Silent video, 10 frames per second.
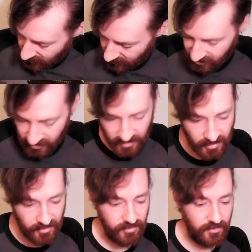This
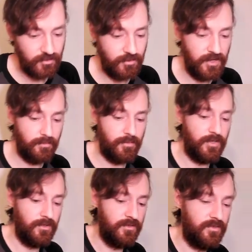card is great
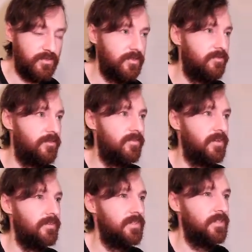because of the
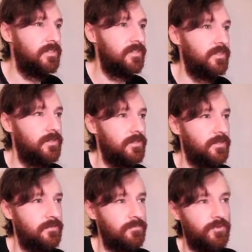flavor text
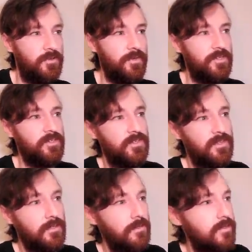and pretty much nothing
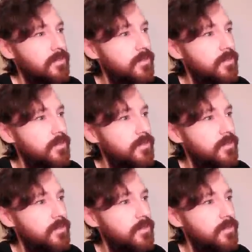else.